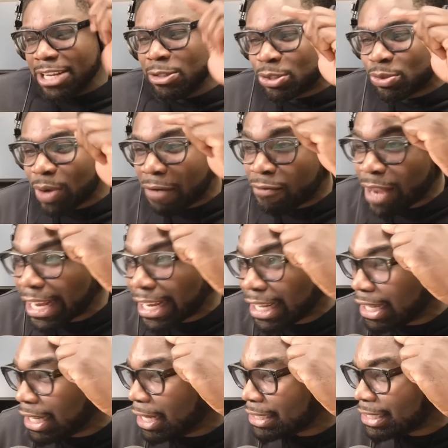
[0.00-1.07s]
things, I used you? to have like
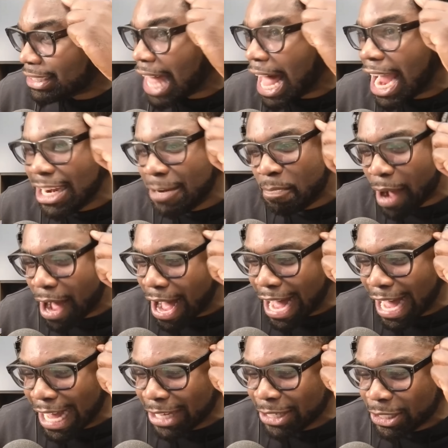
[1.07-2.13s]
a, a side
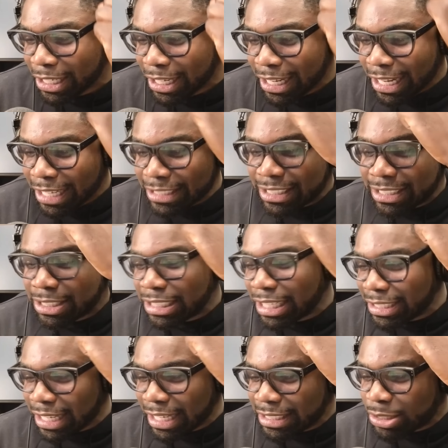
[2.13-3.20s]
part, a, a,
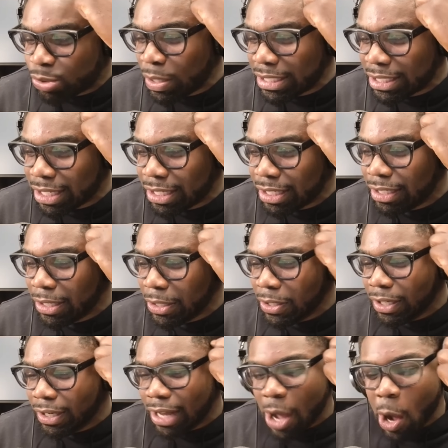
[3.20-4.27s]
a swizzle.
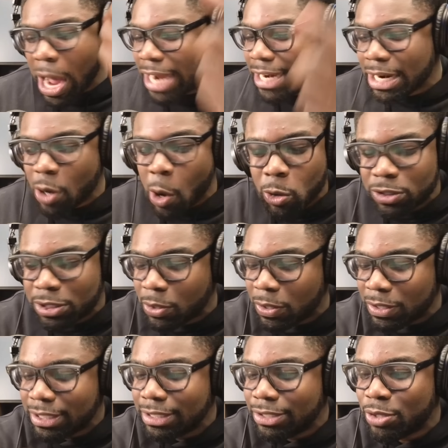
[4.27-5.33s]
Oh, I had all
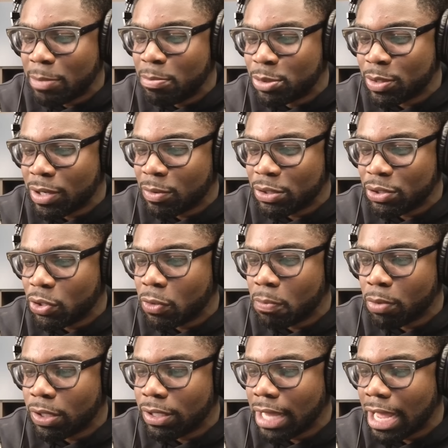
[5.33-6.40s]
sorts of trims when I was young,
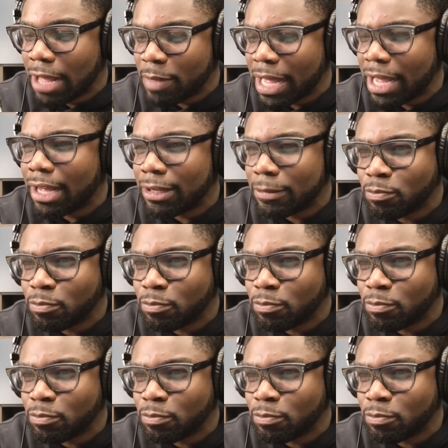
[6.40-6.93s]
but yeah, that